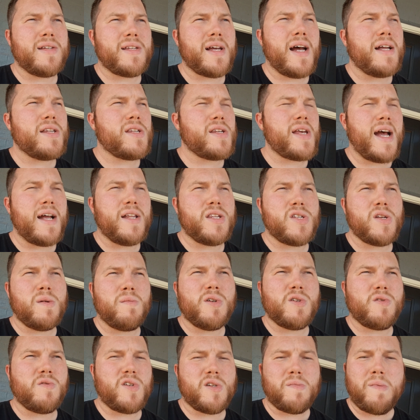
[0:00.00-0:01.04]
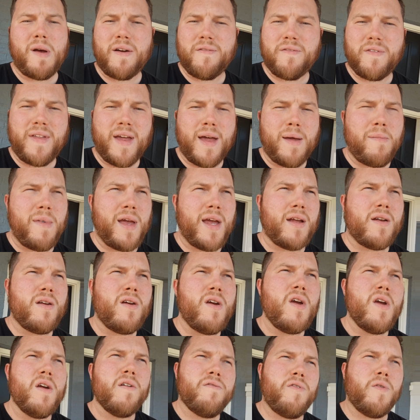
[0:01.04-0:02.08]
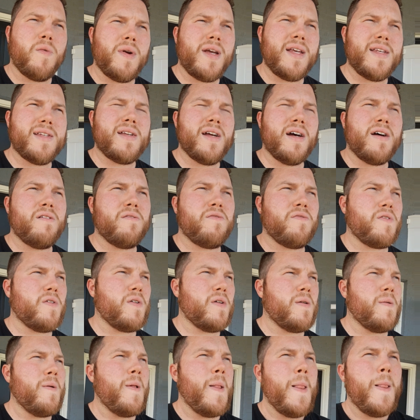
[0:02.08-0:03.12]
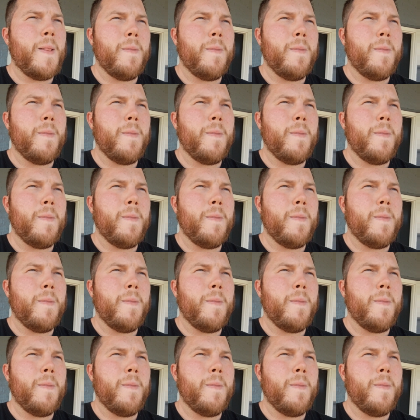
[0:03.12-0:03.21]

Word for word: because I had so much respect for that man, for what he's done for